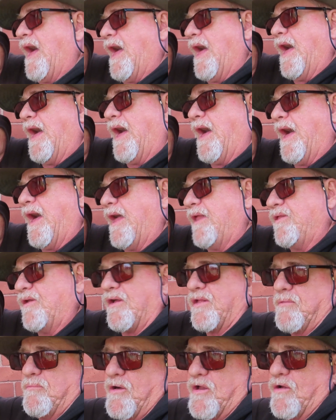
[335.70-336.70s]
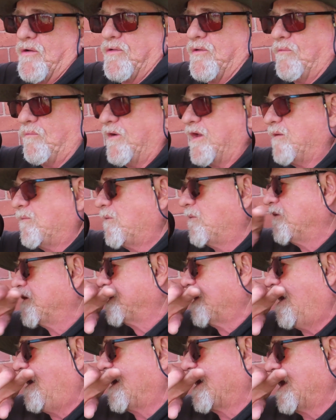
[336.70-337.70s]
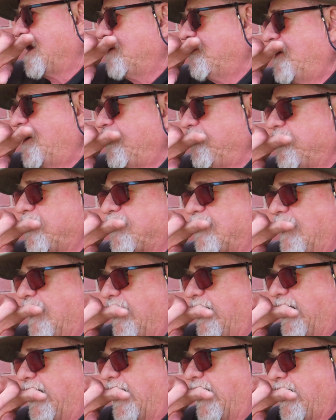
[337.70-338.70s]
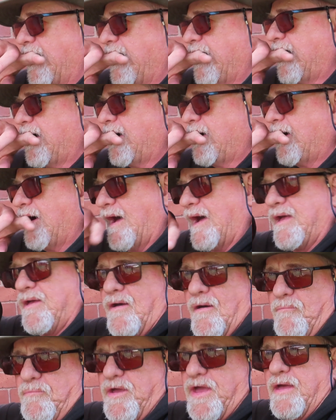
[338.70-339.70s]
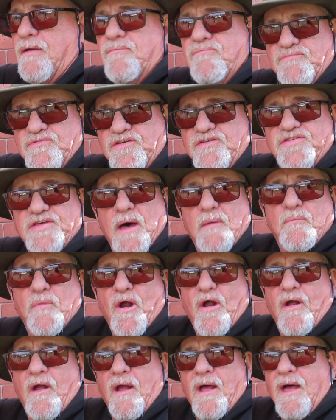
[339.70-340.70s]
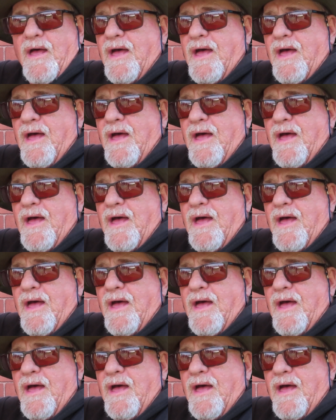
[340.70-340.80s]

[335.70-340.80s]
and not the middle of the winter. What we're talking about? Uh, it'll ah, be December.